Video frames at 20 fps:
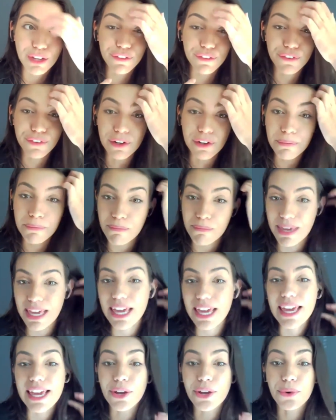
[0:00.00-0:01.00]
for
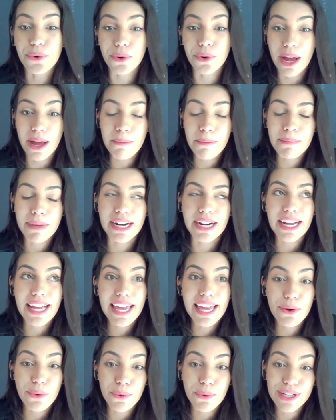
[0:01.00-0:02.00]
me, grammar,
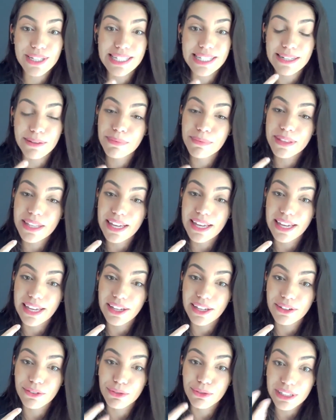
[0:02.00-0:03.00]
it was
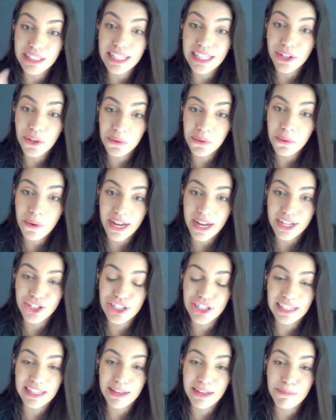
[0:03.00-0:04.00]
something really cool
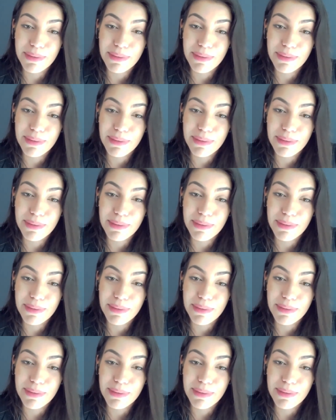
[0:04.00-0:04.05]
actually,